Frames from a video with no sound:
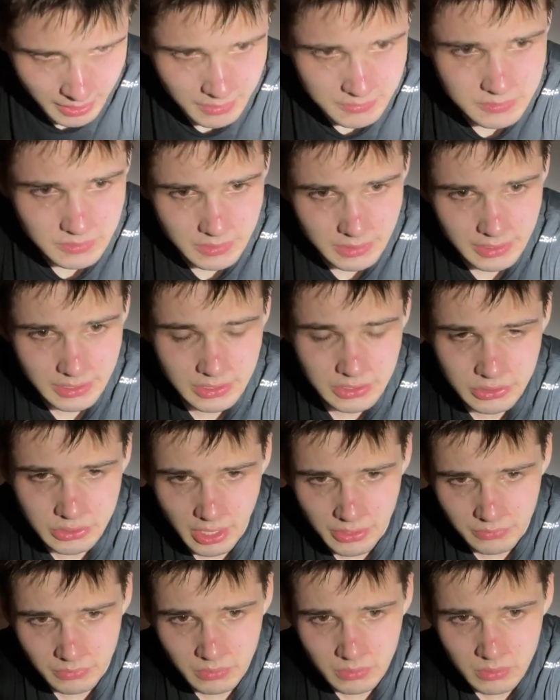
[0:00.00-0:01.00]
also think in
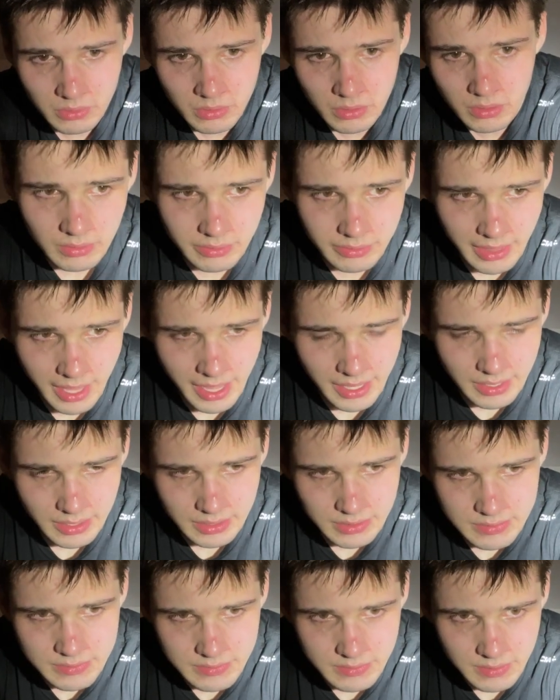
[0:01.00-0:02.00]
general, that
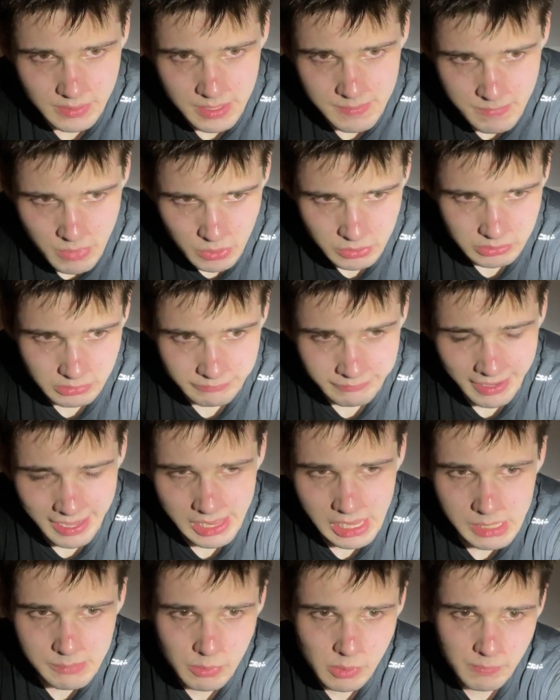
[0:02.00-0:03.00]
is the most
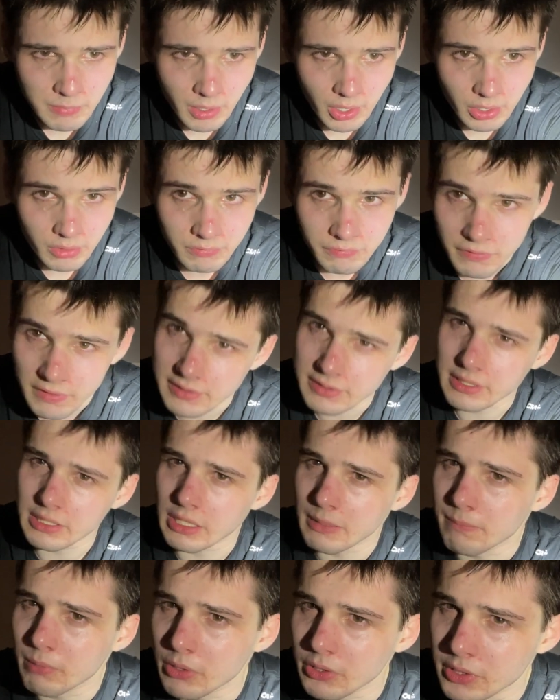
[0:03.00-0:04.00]
valuable part of
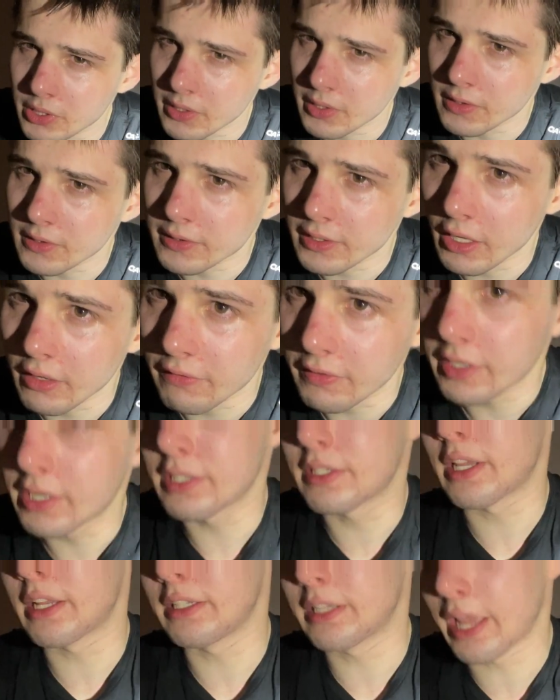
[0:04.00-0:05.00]
physically pushing yourself. It
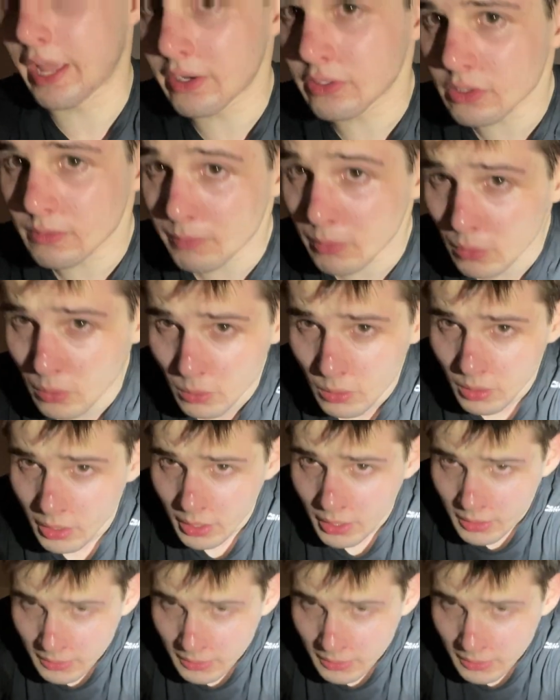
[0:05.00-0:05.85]
is a tangible